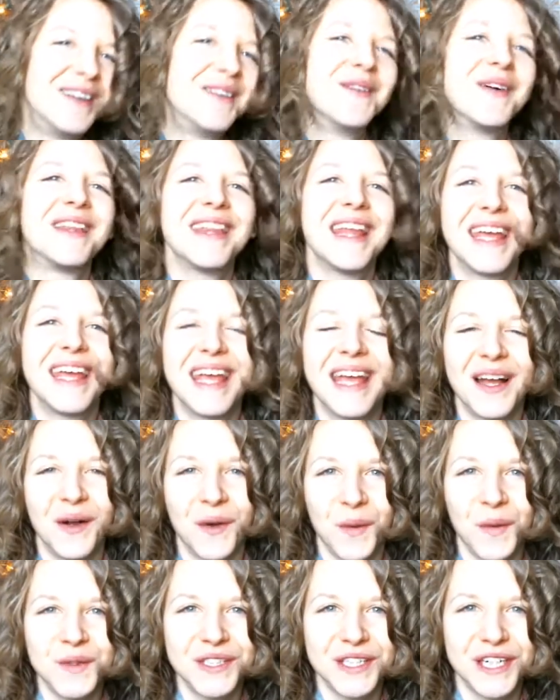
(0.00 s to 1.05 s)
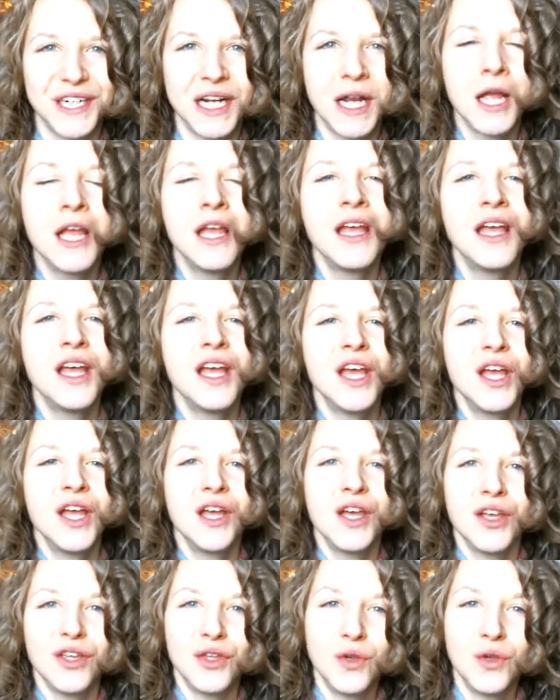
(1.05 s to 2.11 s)
when they get older?
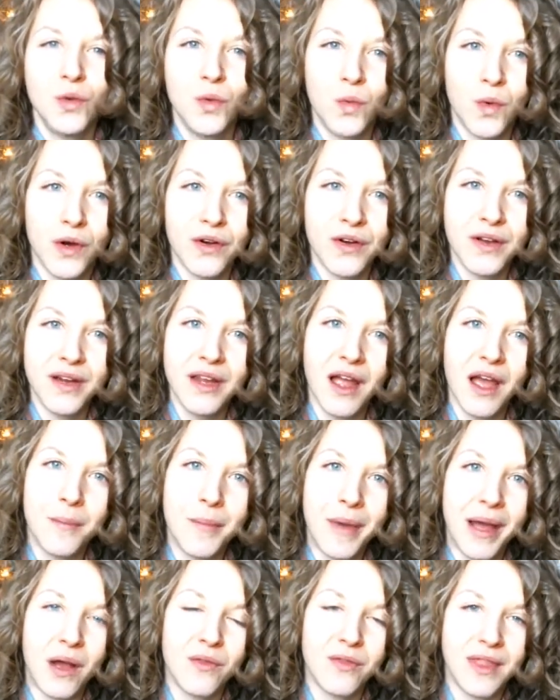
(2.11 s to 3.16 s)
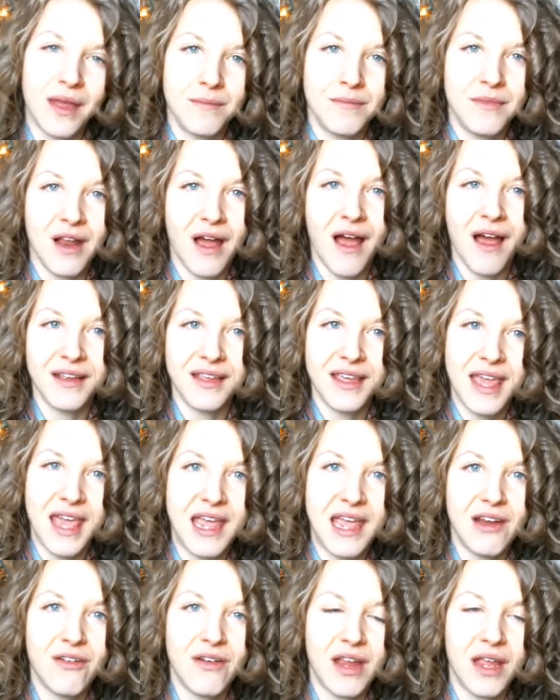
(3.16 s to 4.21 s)
You worry about them not
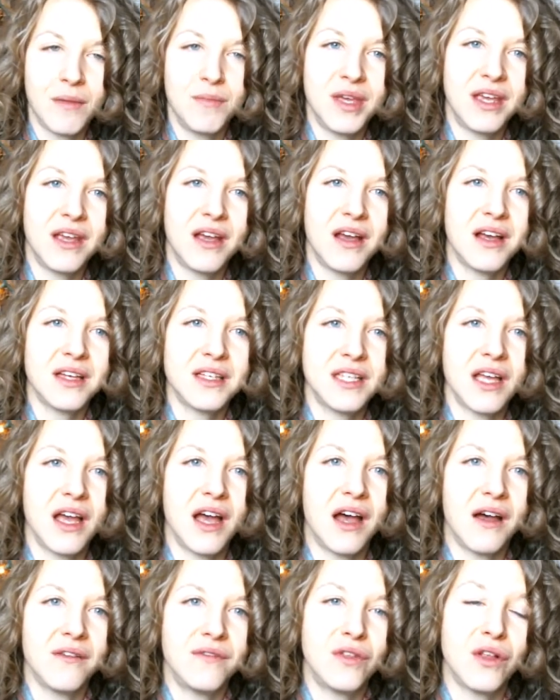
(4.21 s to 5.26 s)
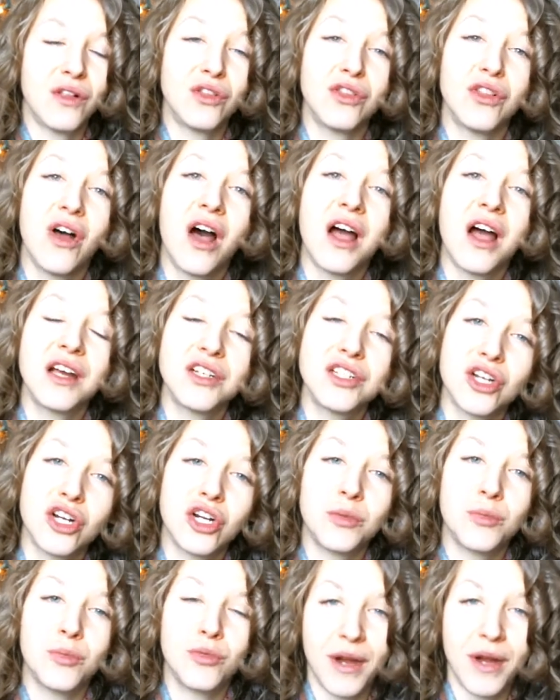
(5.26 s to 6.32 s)
caring because of the long
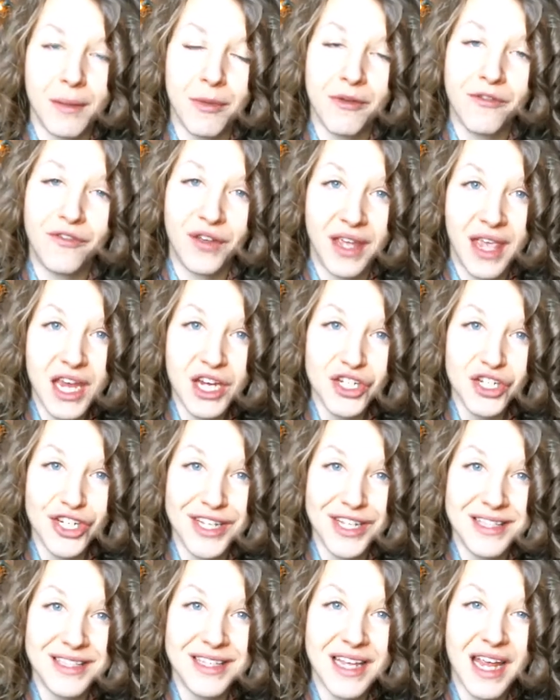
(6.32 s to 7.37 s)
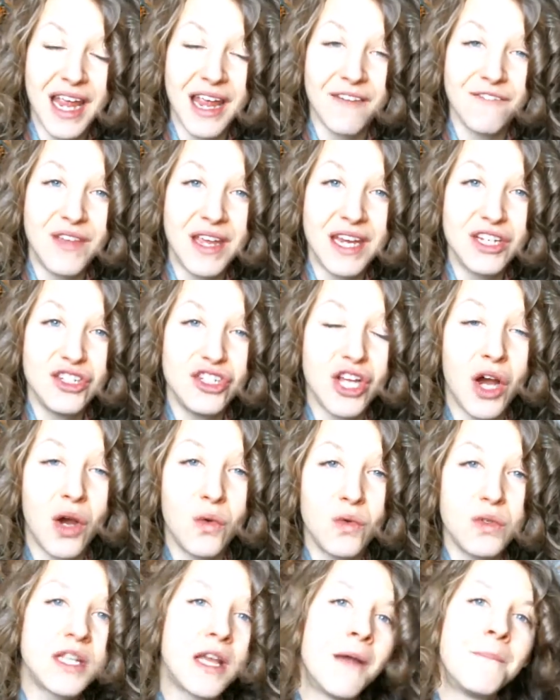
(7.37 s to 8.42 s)
term ramifications if they
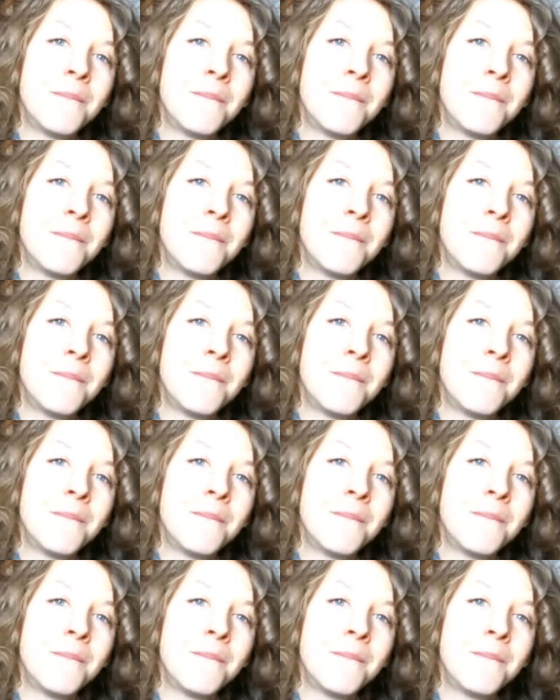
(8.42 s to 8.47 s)
don't